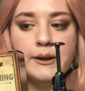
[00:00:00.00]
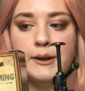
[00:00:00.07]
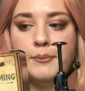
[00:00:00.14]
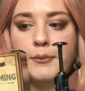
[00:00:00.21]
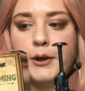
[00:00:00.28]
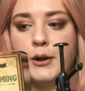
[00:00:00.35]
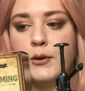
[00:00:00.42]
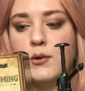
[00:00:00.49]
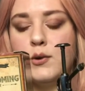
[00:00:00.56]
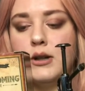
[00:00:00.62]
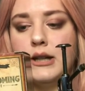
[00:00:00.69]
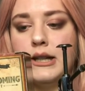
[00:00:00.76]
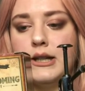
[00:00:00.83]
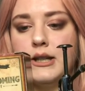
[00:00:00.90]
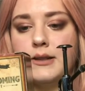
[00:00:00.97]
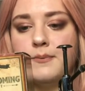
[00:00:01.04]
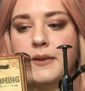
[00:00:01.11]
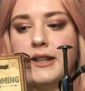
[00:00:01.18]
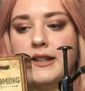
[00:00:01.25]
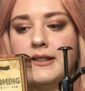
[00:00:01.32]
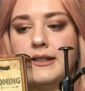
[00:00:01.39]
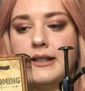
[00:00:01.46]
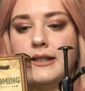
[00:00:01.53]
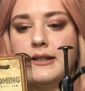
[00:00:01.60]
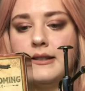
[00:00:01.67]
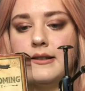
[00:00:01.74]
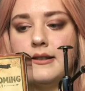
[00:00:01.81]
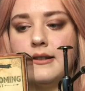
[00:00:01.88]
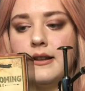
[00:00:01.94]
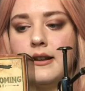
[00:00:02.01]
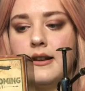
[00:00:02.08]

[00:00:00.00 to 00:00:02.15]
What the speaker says: purely just because it's,